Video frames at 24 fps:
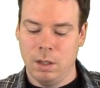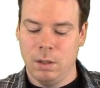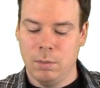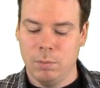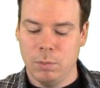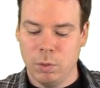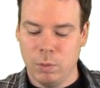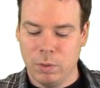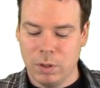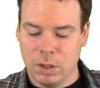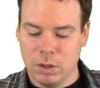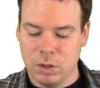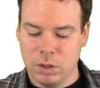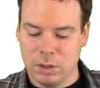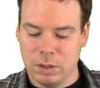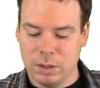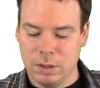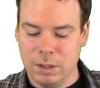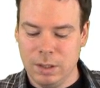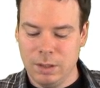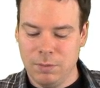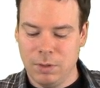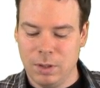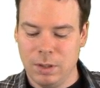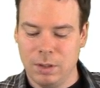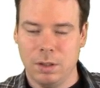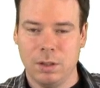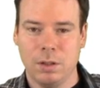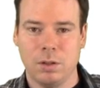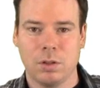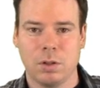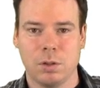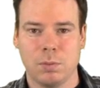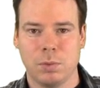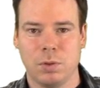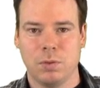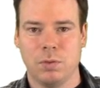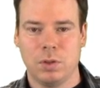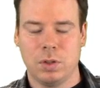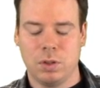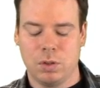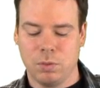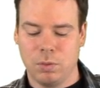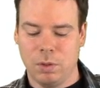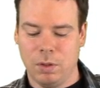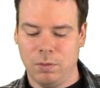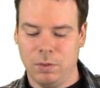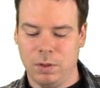but we can just leave it in terms of its
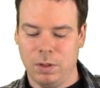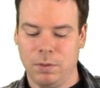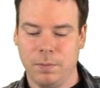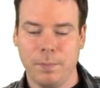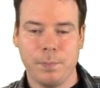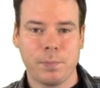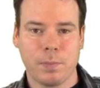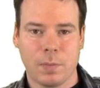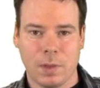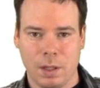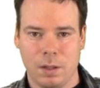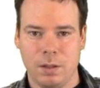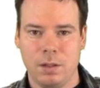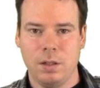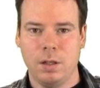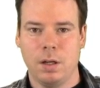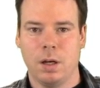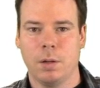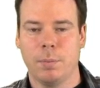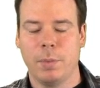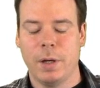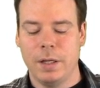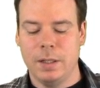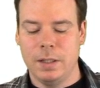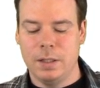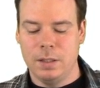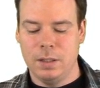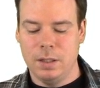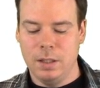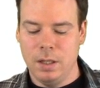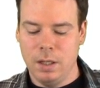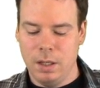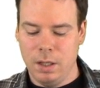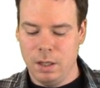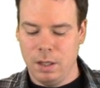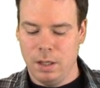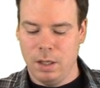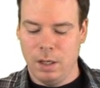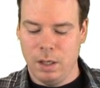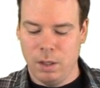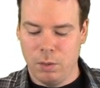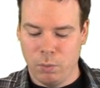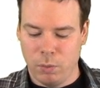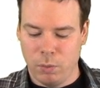derivative, dr by dt and